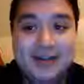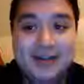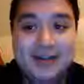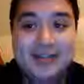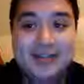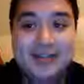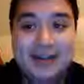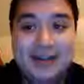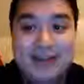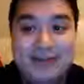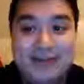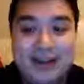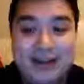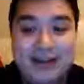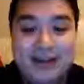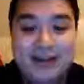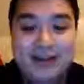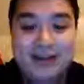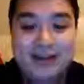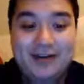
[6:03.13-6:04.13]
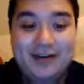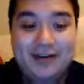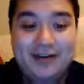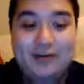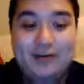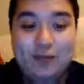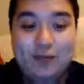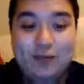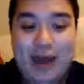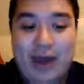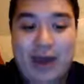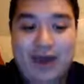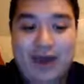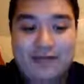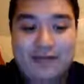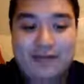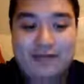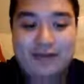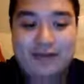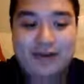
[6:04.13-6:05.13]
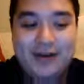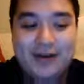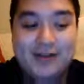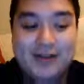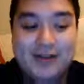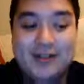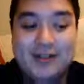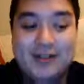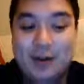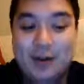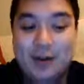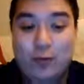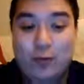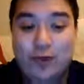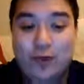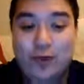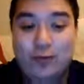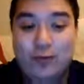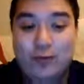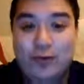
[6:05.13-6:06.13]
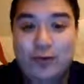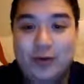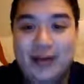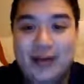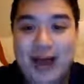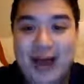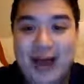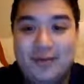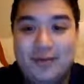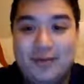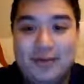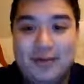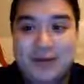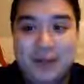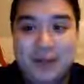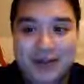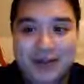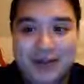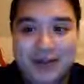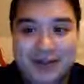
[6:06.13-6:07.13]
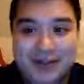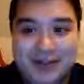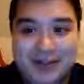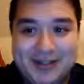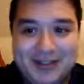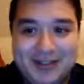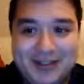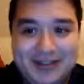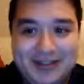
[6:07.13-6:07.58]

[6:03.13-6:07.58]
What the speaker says: Stephanie, Raph, someone will not be winless.